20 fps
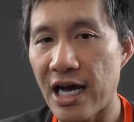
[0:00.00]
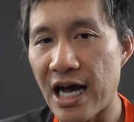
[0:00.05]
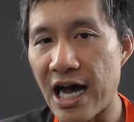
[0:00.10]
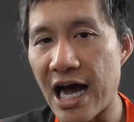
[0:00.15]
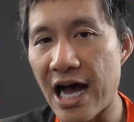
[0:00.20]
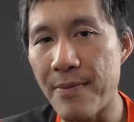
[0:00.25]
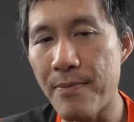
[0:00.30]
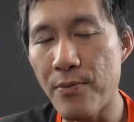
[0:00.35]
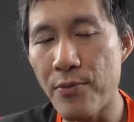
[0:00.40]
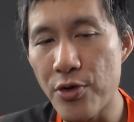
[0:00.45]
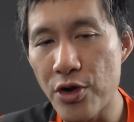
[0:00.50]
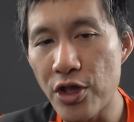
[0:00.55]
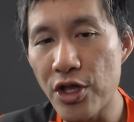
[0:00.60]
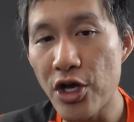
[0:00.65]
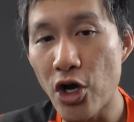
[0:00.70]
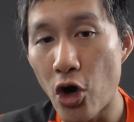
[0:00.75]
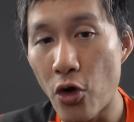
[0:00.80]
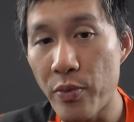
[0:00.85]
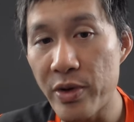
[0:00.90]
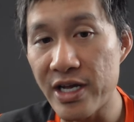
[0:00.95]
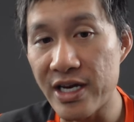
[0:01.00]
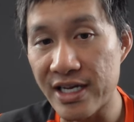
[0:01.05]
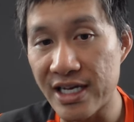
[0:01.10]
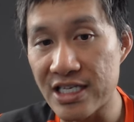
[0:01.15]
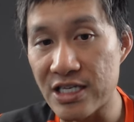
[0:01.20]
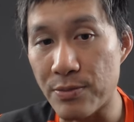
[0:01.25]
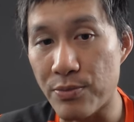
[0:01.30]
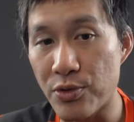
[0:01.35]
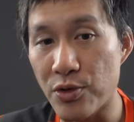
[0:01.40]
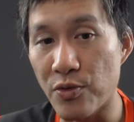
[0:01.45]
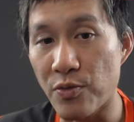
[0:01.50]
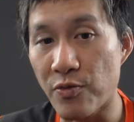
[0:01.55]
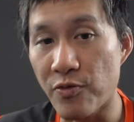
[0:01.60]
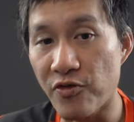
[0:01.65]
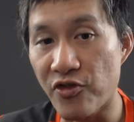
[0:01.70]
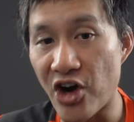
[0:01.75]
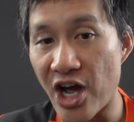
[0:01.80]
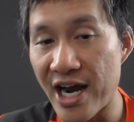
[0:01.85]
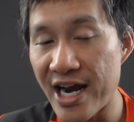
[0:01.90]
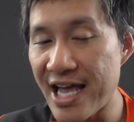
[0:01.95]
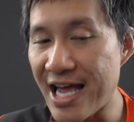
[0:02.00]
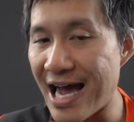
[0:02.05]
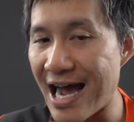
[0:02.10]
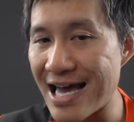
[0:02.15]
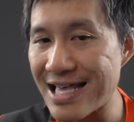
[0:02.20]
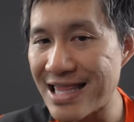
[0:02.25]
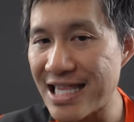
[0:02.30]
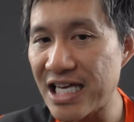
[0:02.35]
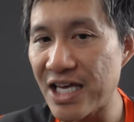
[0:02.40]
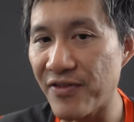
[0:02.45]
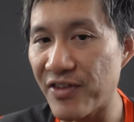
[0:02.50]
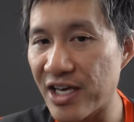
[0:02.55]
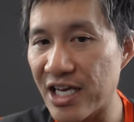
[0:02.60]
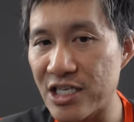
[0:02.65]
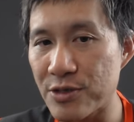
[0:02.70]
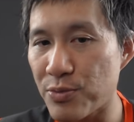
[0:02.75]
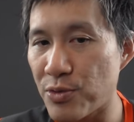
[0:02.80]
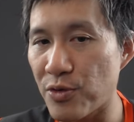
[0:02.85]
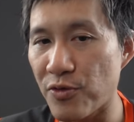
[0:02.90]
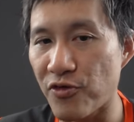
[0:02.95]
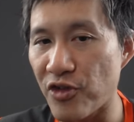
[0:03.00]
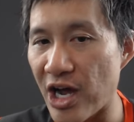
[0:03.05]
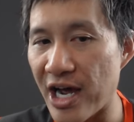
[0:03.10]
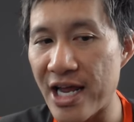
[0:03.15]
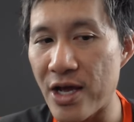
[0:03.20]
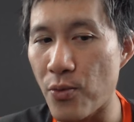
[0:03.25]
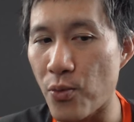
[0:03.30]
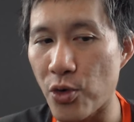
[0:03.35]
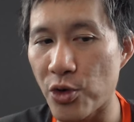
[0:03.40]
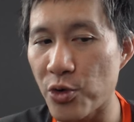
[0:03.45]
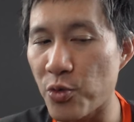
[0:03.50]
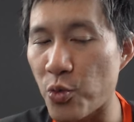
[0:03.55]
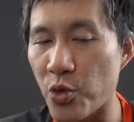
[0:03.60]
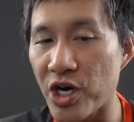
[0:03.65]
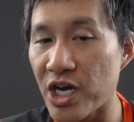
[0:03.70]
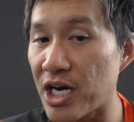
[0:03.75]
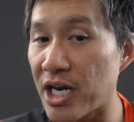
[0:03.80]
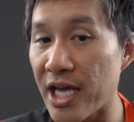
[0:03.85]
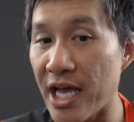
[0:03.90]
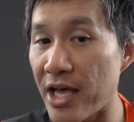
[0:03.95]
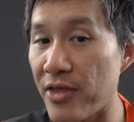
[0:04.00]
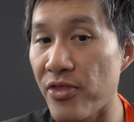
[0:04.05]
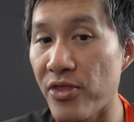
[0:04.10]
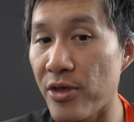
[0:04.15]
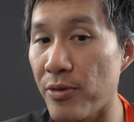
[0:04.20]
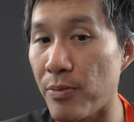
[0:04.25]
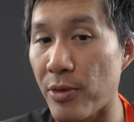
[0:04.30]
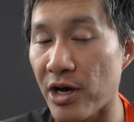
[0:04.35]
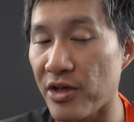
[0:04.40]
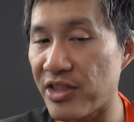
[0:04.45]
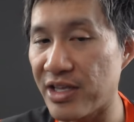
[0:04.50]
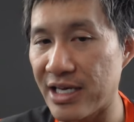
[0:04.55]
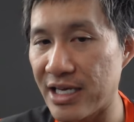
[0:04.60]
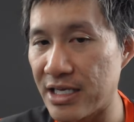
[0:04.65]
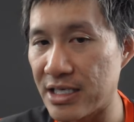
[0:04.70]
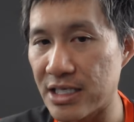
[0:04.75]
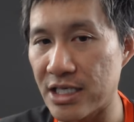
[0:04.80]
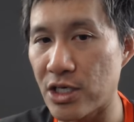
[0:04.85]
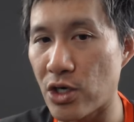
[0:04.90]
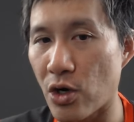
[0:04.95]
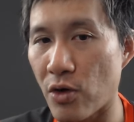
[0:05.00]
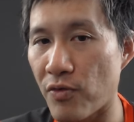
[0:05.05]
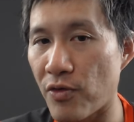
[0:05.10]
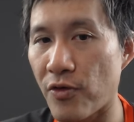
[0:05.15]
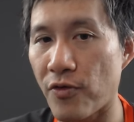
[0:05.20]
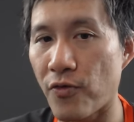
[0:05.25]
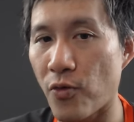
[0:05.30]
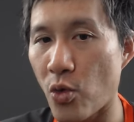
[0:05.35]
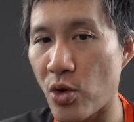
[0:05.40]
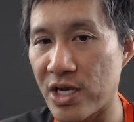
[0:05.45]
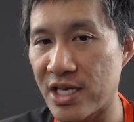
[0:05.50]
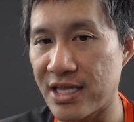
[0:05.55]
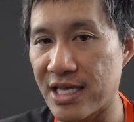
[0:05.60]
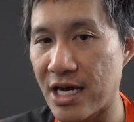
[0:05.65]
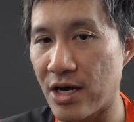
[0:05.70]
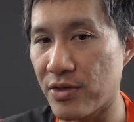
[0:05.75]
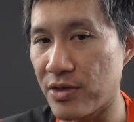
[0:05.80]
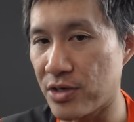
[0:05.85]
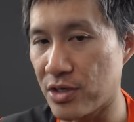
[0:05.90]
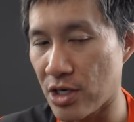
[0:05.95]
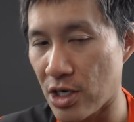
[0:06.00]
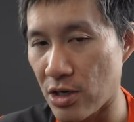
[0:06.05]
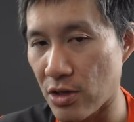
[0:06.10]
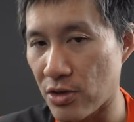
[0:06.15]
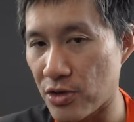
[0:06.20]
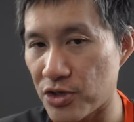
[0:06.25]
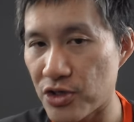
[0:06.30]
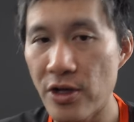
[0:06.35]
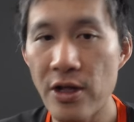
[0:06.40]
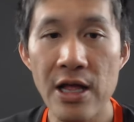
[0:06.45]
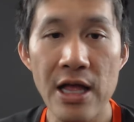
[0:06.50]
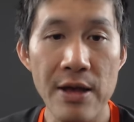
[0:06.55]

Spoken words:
I'm really hoping it gets approved Friday. I think if it gets approved Friday, we're going to end the month easily over $40,000.